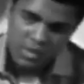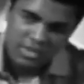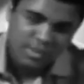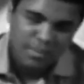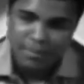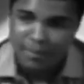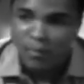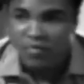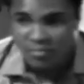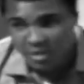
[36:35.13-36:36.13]
Well, some of them I
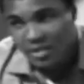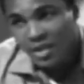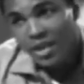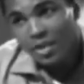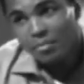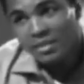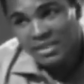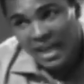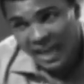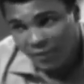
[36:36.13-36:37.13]
won't repeat.
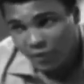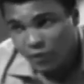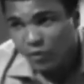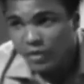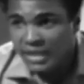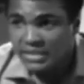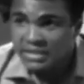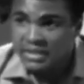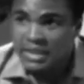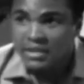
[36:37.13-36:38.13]
But I have a few things
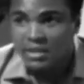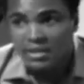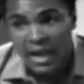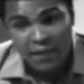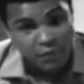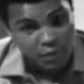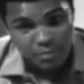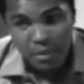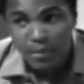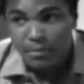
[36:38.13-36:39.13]
to say to, not for the
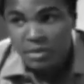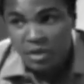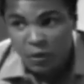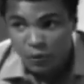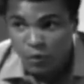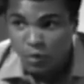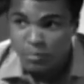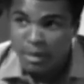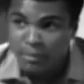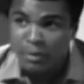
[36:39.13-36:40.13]
public, but to
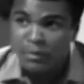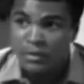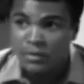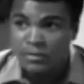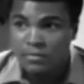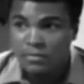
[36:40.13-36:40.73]
confuse my opponent.